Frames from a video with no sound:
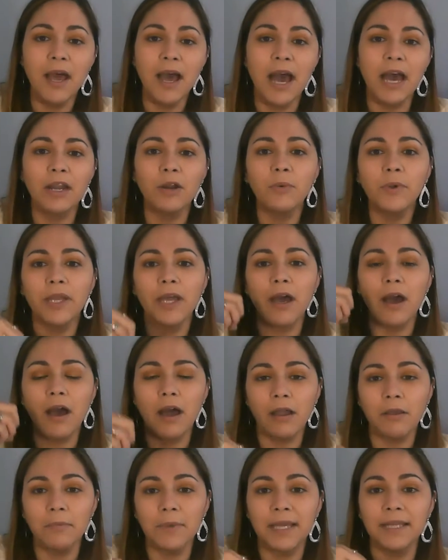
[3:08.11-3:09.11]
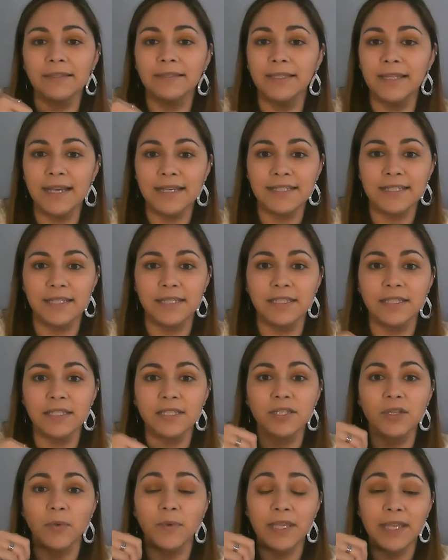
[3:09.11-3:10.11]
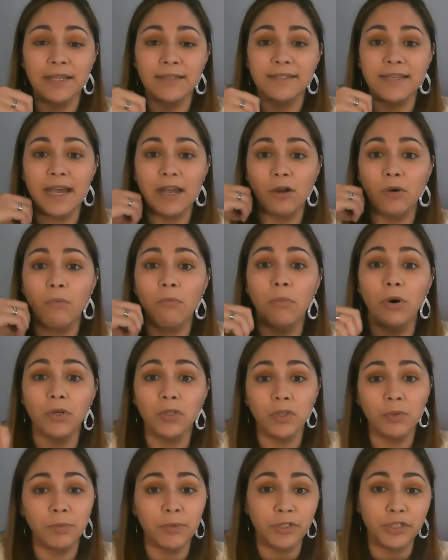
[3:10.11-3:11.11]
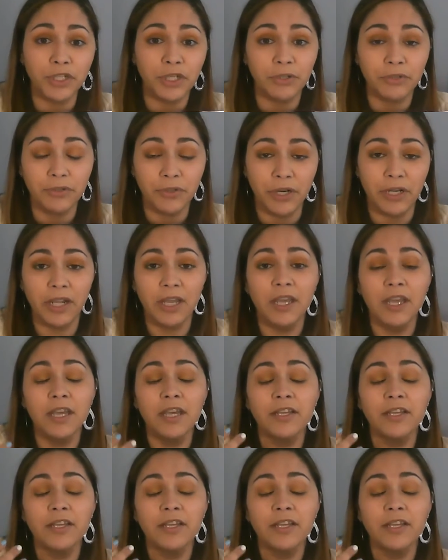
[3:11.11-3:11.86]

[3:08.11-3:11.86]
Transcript: How do we augment lessons so we can tackle multiple children?